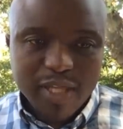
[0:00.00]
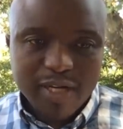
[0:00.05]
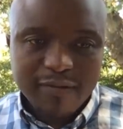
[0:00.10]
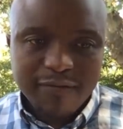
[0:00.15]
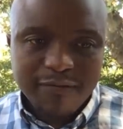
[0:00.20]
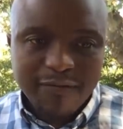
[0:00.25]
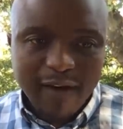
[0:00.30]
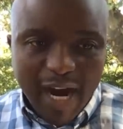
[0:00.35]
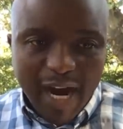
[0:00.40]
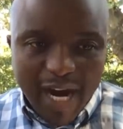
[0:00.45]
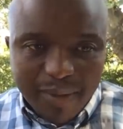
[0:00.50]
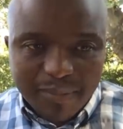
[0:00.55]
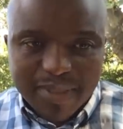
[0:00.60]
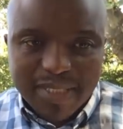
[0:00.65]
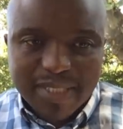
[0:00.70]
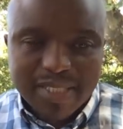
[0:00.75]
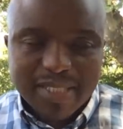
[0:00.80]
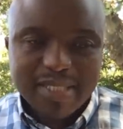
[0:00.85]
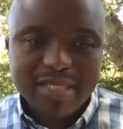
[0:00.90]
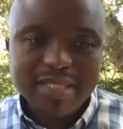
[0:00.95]

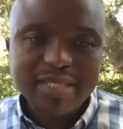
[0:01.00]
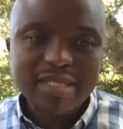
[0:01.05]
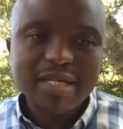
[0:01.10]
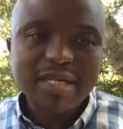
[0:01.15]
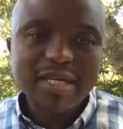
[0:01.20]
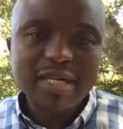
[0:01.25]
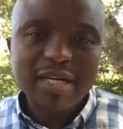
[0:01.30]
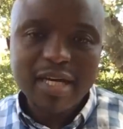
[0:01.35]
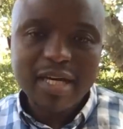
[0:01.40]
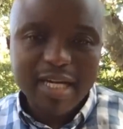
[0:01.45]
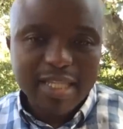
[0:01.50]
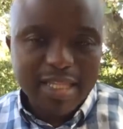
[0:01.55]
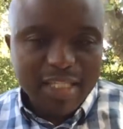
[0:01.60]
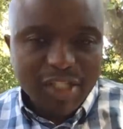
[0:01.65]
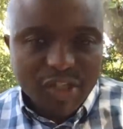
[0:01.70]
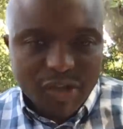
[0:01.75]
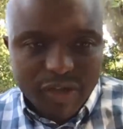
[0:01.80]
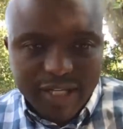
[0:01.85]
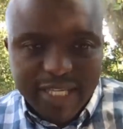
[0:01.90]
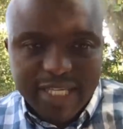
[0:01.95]
farmers and the
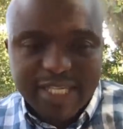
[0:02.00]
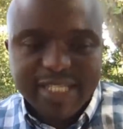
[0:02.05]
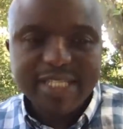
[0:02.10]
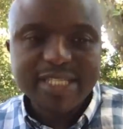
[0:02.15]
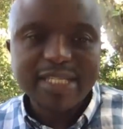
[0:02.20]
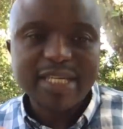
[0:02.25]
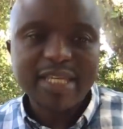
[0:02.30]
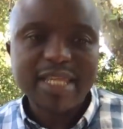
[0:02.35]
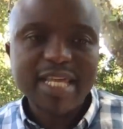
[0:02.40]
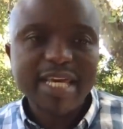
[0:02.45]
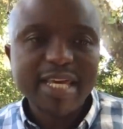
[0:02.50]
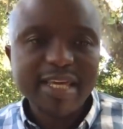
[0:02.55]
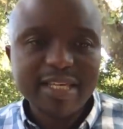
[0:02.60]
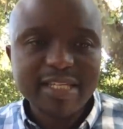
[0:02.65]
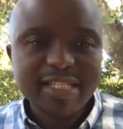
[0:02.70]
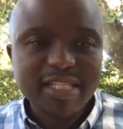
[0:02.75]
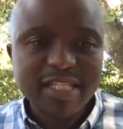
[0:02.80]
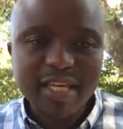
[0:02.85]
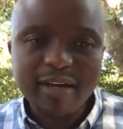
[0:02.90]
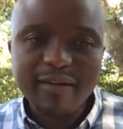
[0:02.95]
trees, there
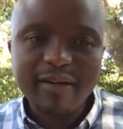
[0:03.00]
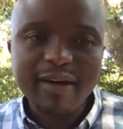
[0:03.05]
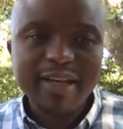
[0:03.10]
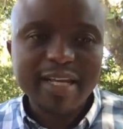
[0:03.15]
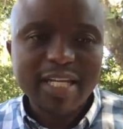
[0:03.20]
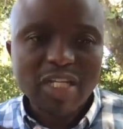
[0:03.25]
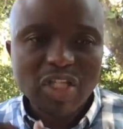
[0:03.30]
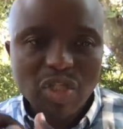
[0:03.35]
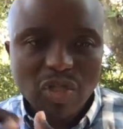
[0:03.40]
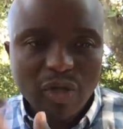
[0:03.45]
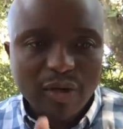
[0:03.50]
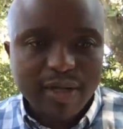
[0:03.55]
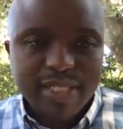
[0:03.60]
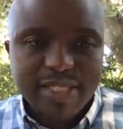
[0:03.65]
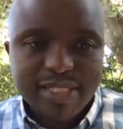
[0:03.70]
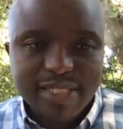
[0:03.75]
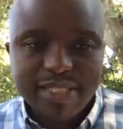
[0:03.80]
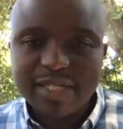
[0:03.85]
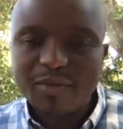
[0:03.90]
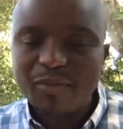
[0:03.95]
is generally
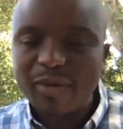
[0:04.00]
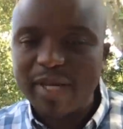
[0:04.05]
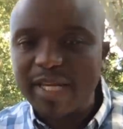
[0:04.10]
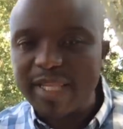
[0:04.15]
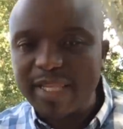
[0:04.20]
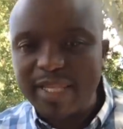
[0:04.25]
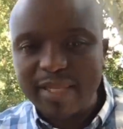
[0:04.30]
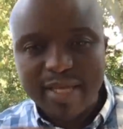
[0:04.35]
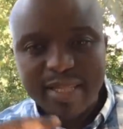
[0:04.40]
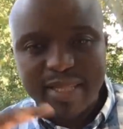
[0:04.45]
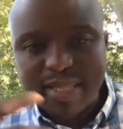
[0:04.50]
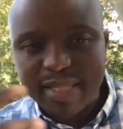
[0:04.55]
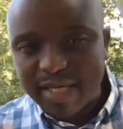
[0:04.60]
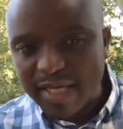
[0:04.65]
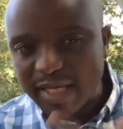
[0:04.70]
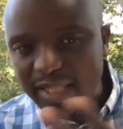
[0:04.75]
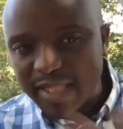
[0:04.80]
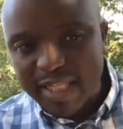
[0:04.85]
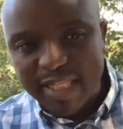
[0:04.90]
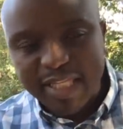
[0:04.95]
insurance anyway in
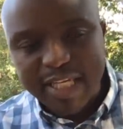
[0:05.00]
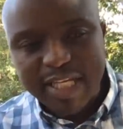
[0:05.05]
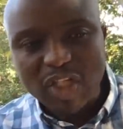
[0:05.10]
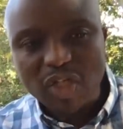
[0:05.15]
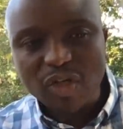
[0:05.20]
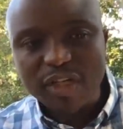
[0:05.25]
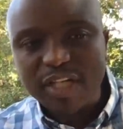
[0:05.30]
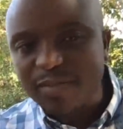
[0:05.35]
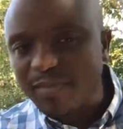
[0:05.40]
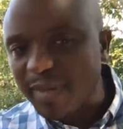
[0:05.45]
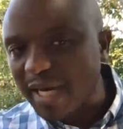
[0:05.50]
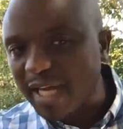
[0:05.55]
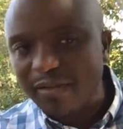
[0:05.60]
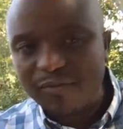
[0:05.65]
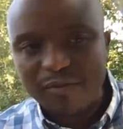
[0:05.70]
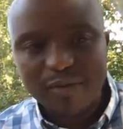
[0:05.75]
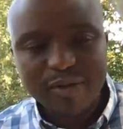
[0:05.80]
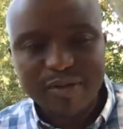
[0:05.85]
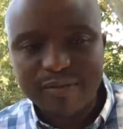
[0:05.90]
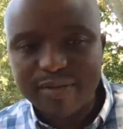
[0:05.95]
the insurance market
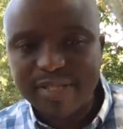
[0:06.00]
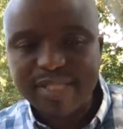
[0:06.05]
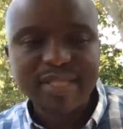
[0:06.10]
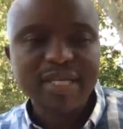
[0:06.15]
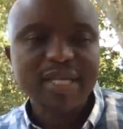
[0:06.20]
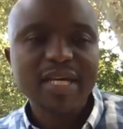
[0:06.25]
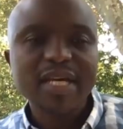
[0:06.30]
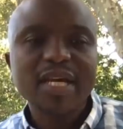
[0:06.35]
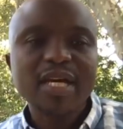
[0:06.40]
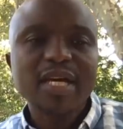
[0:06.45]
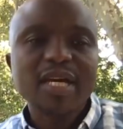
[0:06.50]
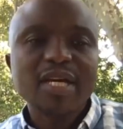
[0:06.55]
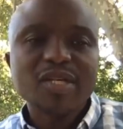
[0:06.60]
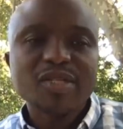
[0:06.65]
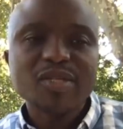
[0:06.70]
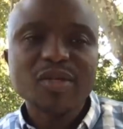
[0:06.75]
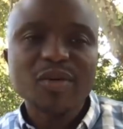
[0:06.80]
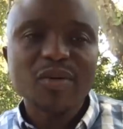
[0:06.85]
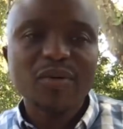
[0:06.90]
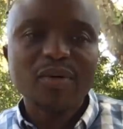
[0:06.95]
for the risk.
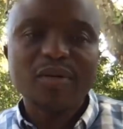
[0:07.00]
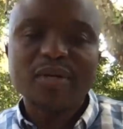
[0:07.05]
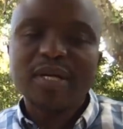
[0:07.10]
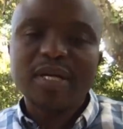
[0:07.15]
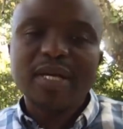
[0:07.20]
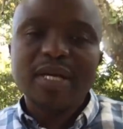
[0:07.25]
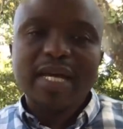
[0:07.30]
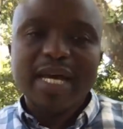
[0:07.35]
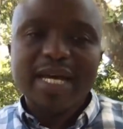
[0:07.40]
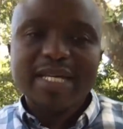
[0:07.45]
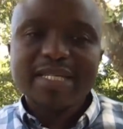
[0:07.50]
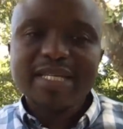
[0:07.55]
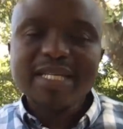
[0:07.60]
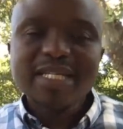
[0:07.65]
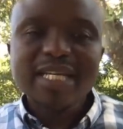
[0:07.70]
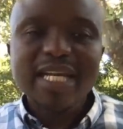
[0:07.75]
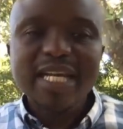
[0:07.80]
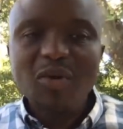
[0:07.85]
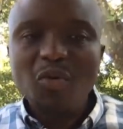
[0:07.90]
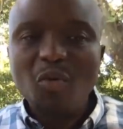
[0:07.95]
So
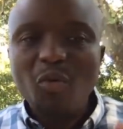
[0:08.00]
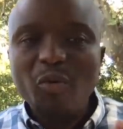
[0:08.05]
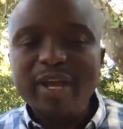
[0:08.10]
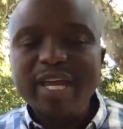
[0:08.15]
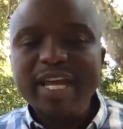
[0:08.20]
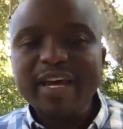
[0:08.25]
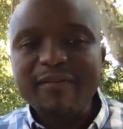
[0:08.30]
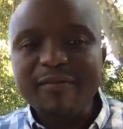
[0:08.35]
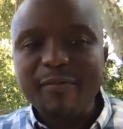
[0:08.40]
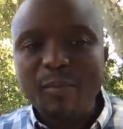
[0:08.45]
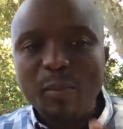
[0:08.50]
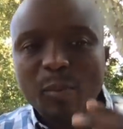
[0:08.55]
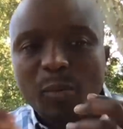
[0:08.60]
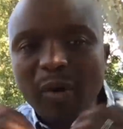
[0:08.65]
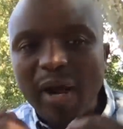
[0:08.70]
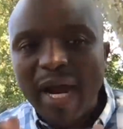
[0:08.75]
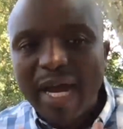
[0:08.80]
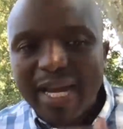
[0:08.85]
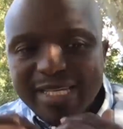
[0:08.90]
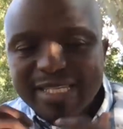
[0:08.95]
essentially we have
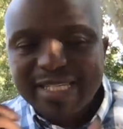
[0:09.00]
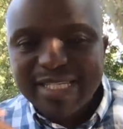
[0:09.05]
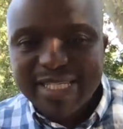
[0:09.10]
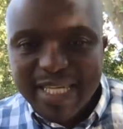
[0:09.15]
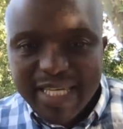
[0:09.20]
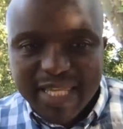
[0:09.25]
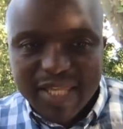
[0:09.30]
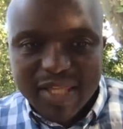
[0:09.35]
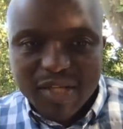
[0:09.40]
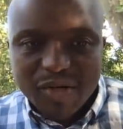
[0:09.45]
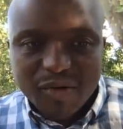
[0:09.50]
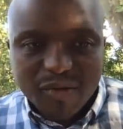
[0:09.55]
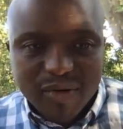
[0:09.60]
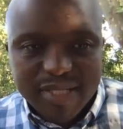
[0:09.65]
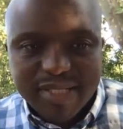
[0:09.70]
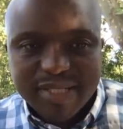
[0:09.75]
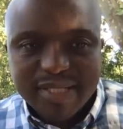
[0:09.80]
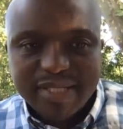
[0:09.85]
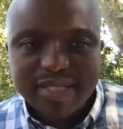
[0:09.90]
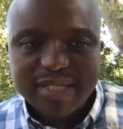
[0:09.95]
priced in the
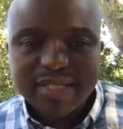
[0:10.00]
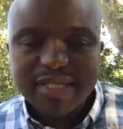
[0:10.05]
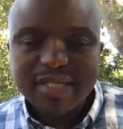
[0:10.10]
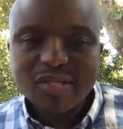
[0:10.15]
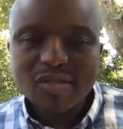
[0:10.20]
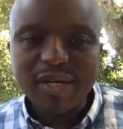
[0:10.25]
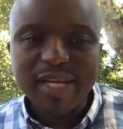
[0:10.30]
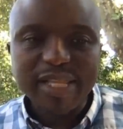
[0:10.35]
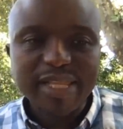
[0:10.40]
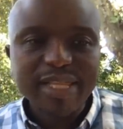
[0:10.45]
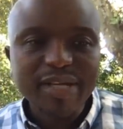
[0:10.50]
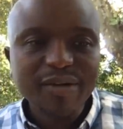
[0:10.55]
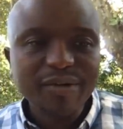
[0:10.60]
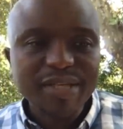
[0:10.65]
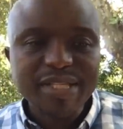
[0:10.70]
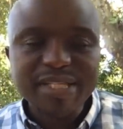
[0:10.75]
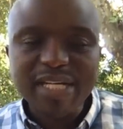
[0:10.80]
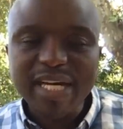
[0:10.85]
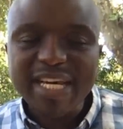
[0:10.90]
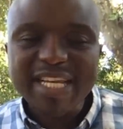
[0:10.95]
risk so that the
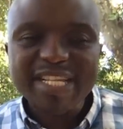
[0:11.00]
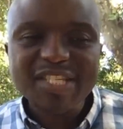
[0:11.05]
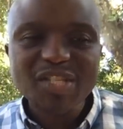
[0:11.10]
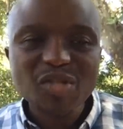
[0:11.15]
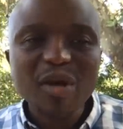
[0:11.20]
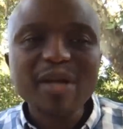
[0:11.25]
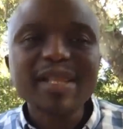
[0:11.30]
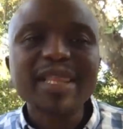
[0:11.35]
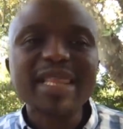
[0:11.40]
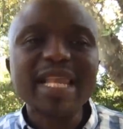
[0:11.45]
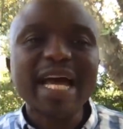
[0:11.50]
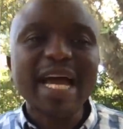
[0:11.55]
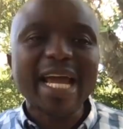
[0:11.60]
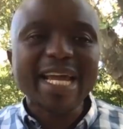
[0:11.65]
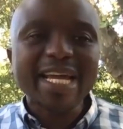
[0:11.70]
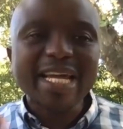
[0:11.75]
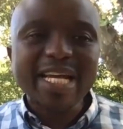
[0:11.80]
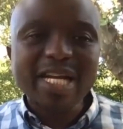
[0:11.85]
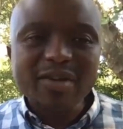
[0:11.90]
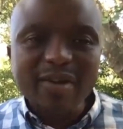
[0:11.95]
return is not like
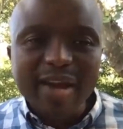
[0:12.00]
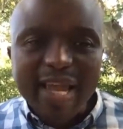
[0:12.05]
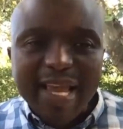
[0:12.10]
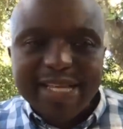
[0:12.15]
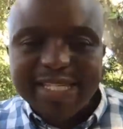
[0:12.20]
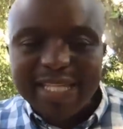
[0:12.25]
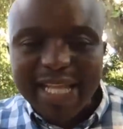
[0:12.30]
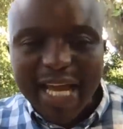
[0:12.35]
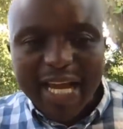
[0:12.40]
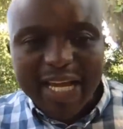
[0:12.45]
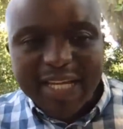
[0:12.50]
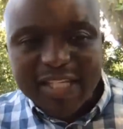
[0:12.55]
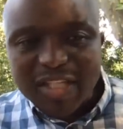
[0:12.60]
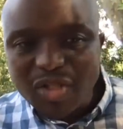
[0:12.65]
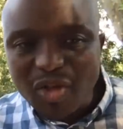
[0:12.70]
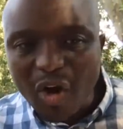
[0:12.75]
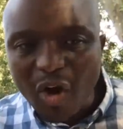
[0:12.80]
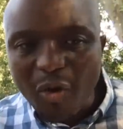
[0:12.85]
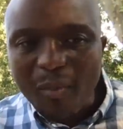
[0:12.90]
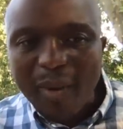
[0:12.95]
crazy, like
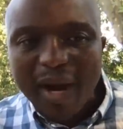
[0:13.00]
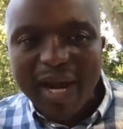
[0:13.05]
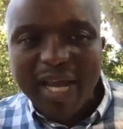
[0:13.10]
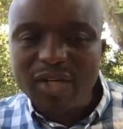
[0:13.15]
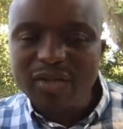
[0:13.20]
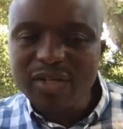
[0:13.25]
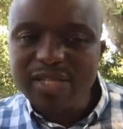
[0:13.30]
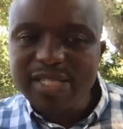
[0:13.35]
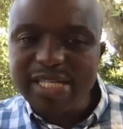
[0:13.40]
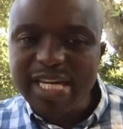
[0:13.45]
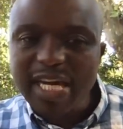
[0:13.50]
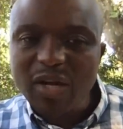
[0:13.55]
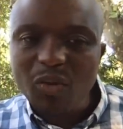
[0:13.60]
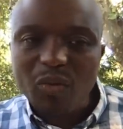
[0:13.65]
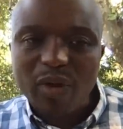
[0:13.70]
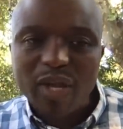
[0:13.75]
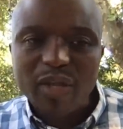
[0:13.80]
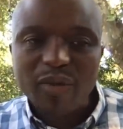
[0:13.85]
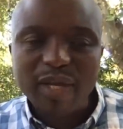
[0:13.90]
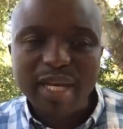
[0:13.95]
stock market return
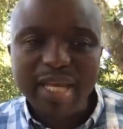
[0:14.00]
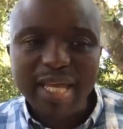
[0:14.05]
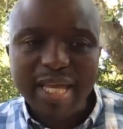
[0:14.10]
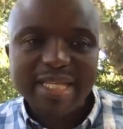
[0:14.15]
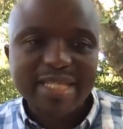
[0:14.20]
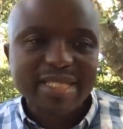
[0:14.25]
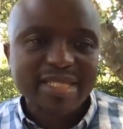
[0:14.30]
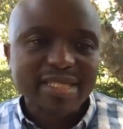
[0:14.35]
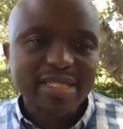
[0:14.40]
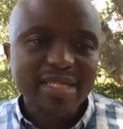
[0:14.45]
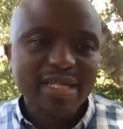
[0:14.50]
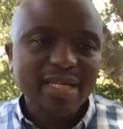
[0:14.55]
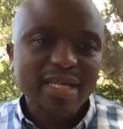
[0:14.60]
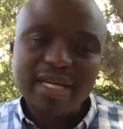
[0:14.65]
where you can get